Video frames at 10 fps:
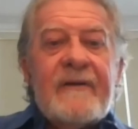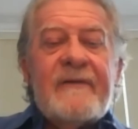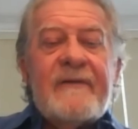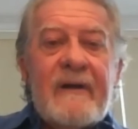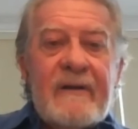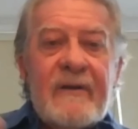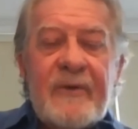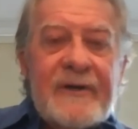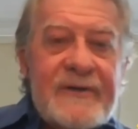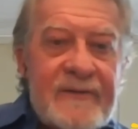tell the
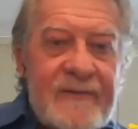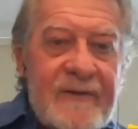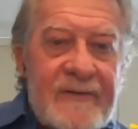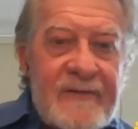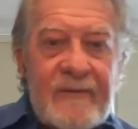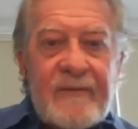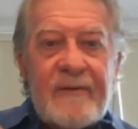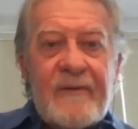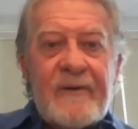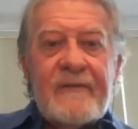patient this, and we
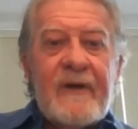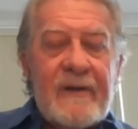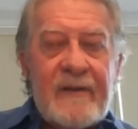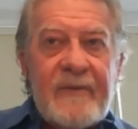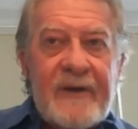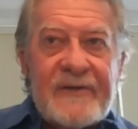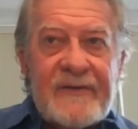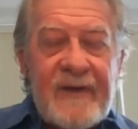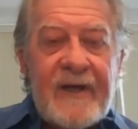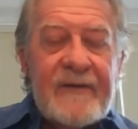want to tell the patient
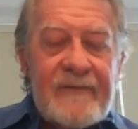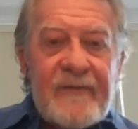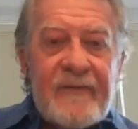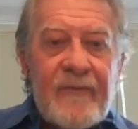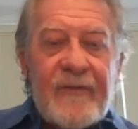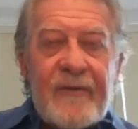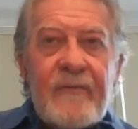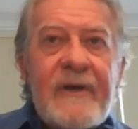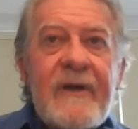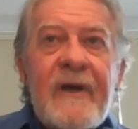that, and so forth. And
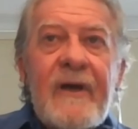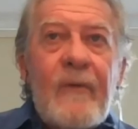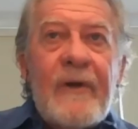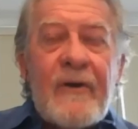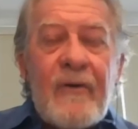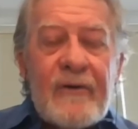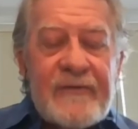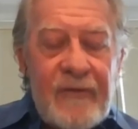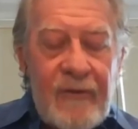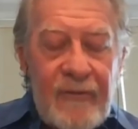we of course
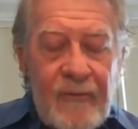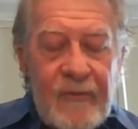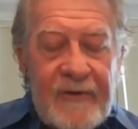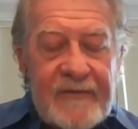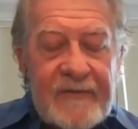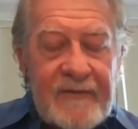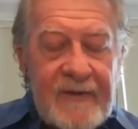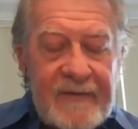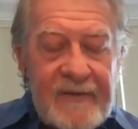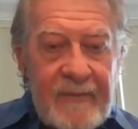know the reasons
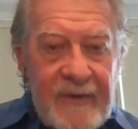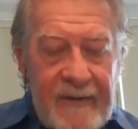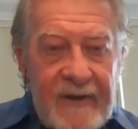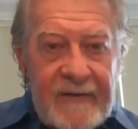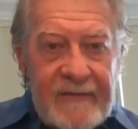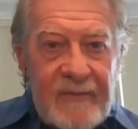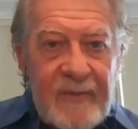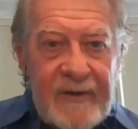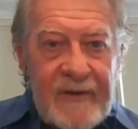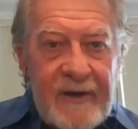that something needs to
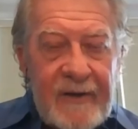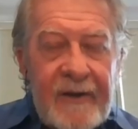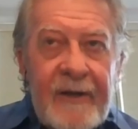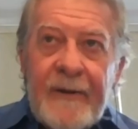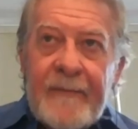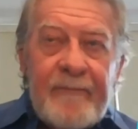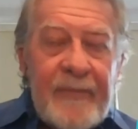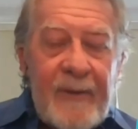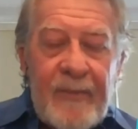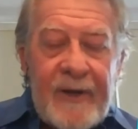be done,
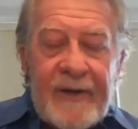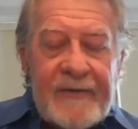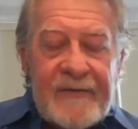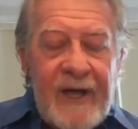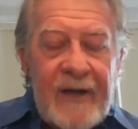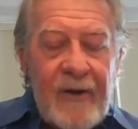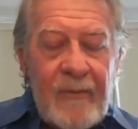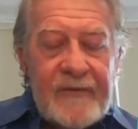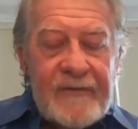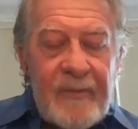but it's not
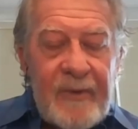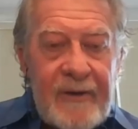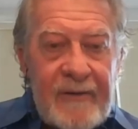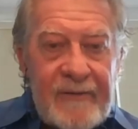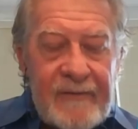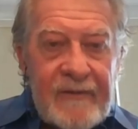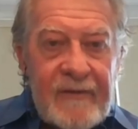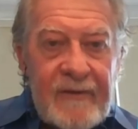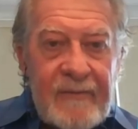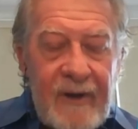always apparent to
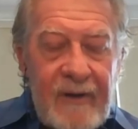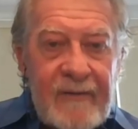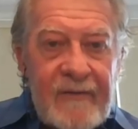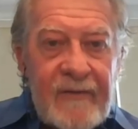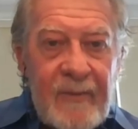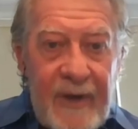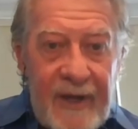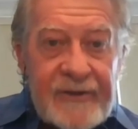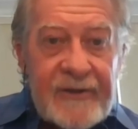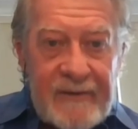the
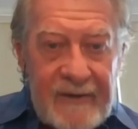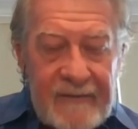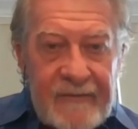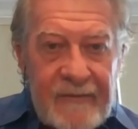patient and so